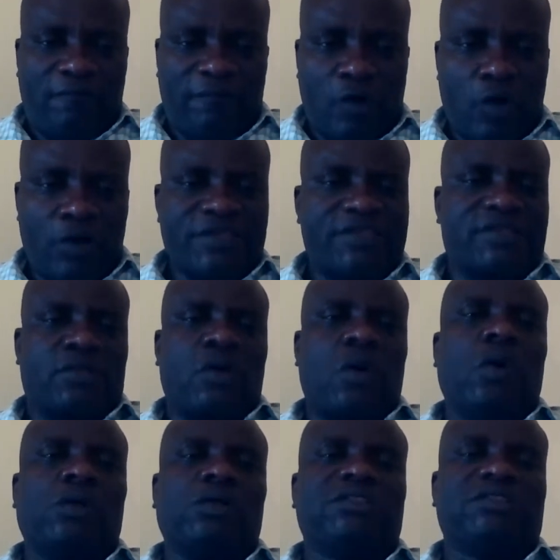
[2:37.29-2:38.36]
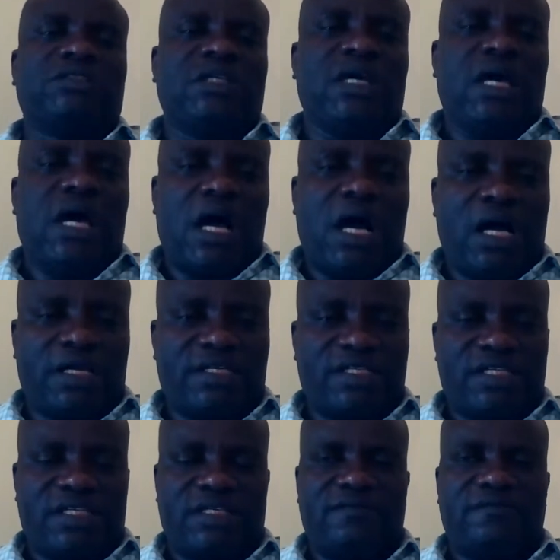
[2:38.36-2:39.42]
voice called
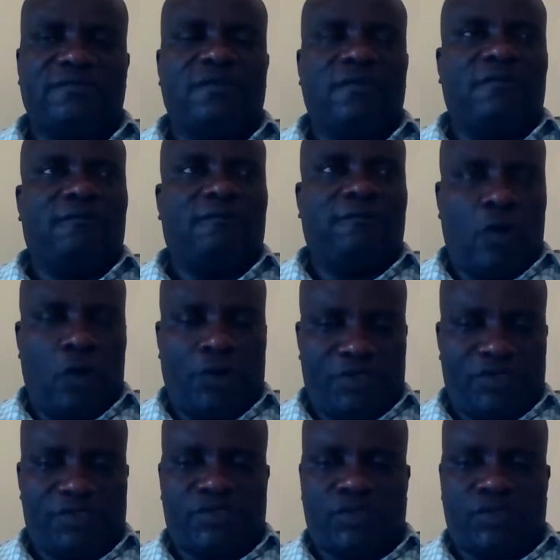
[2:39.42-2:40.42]
active voice.